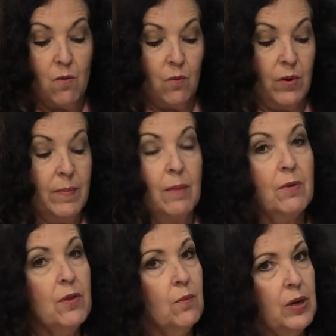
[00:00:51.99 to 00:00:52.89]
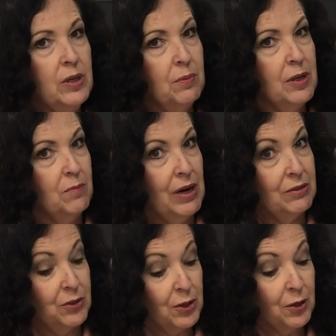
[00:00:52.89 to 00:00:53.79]
Remember that when you put your brown
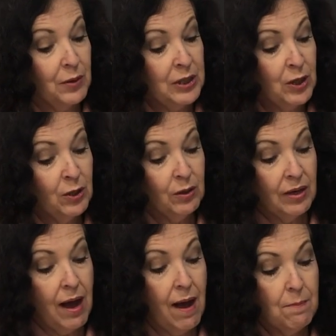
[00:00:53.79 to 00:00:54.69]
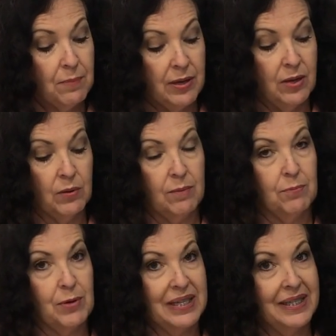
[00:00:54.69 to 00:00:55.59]
sugar in your cup, you wanna
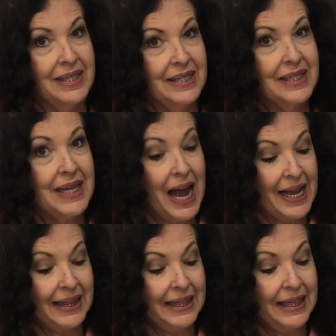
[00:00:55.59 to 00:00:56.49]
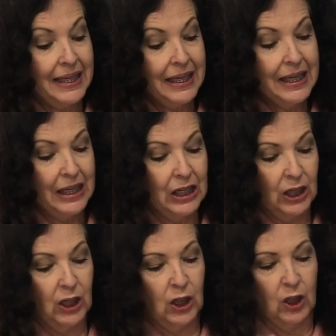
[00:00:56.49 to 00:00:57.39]
press it in tightly.
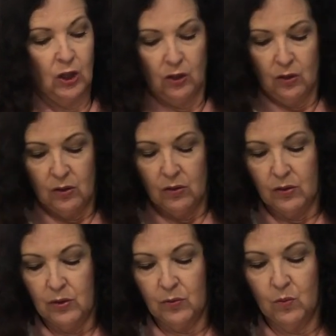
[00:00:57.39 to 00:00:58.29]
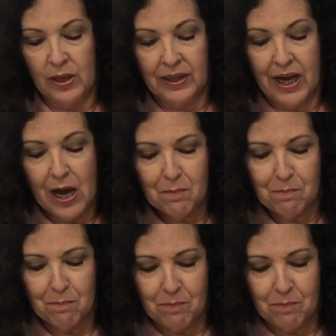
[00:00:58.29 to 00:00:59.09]
1 cup.